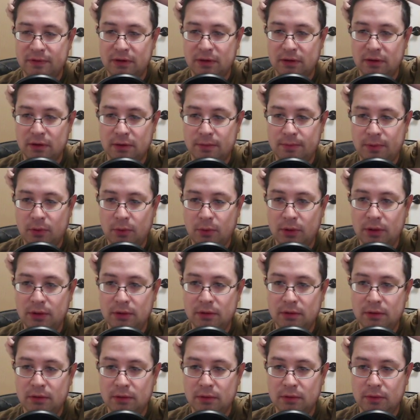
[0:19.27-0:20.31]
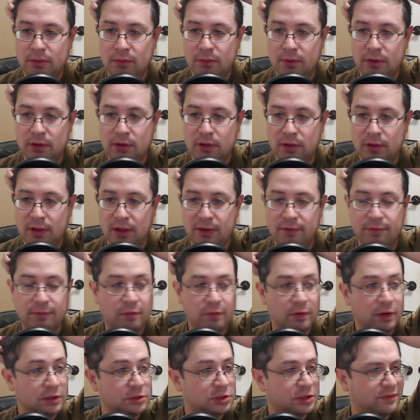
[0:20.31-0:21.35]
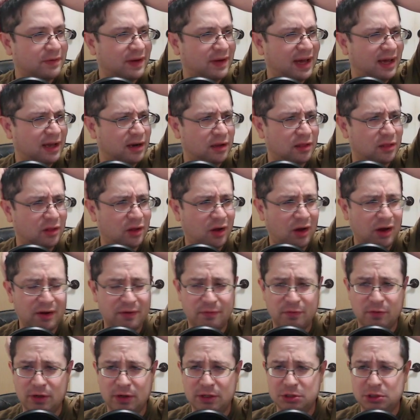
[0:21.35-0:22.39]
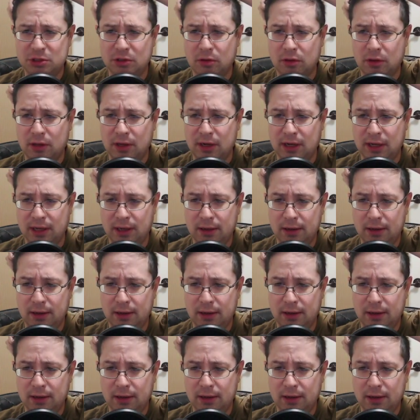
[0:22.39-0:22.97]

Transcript: opponent with a French. I've had a lot of Frenches today.